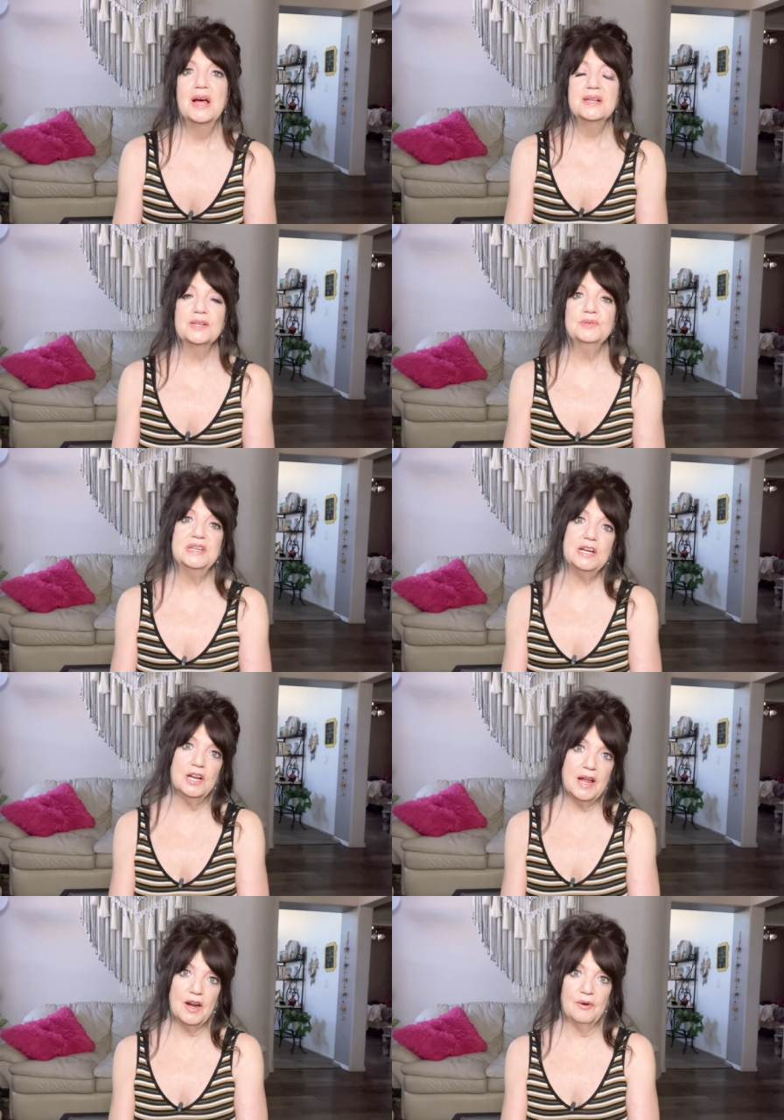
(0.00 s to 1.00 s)
So
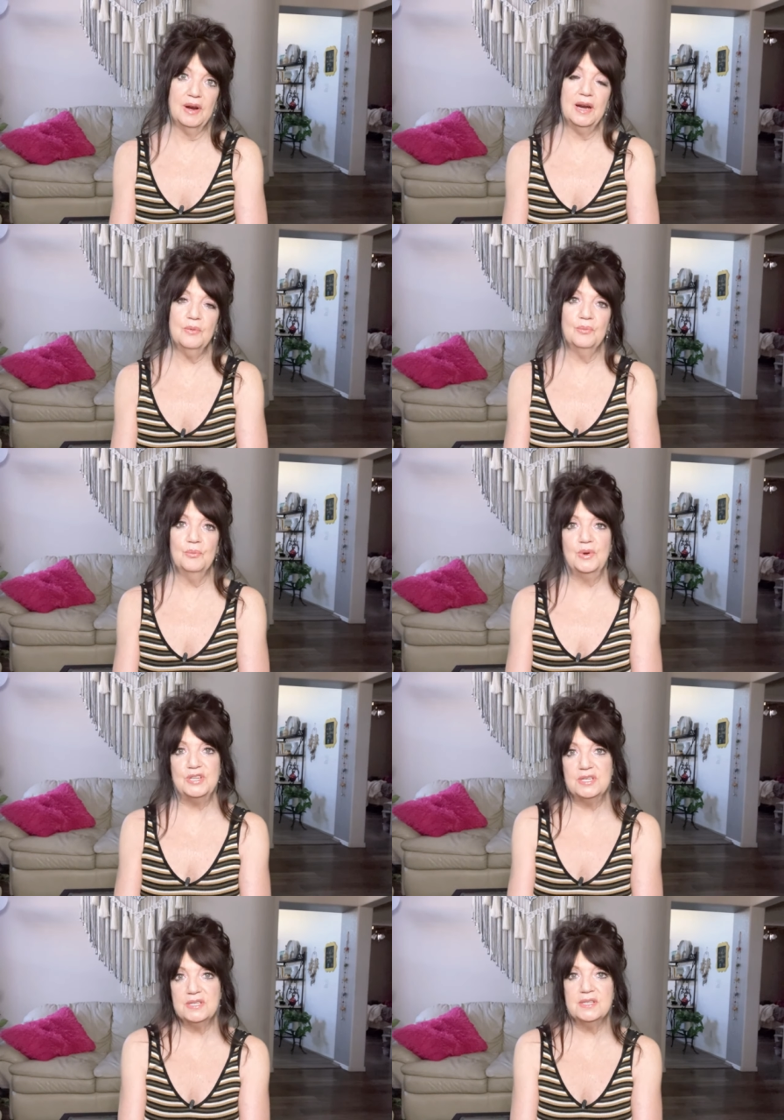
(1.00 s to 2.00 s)
decluttering, which
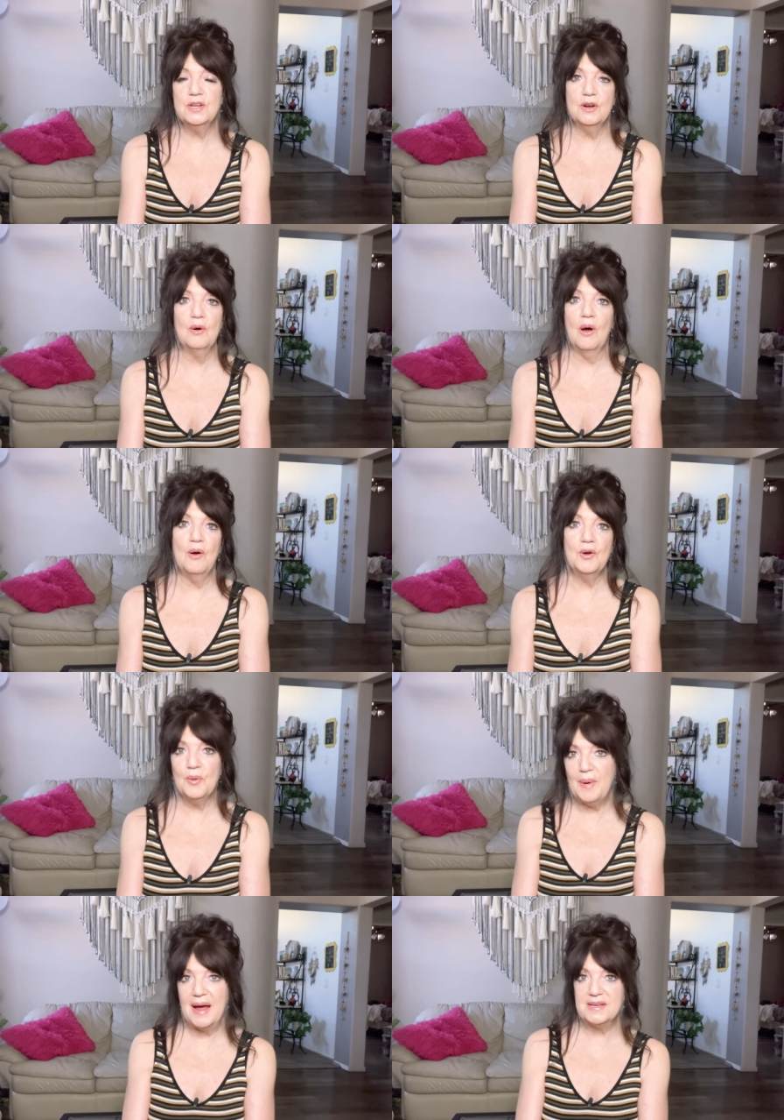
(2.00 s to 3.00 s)
is, you know, all your
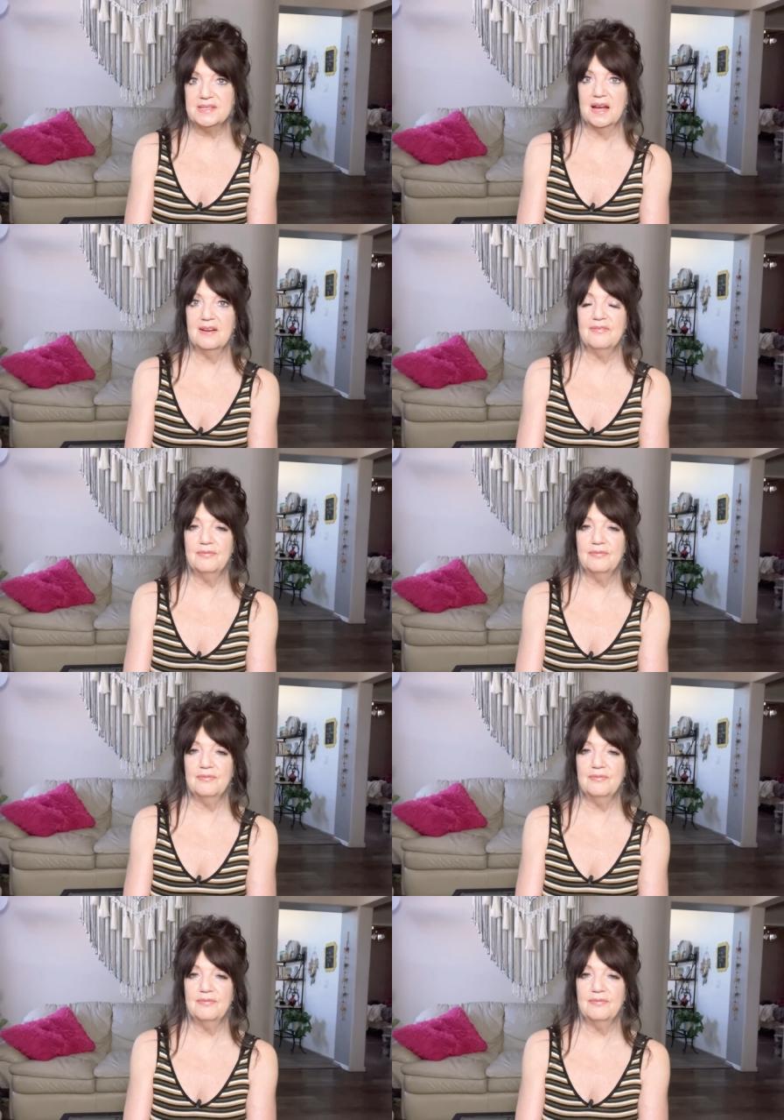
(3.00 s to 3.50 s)
past stuff.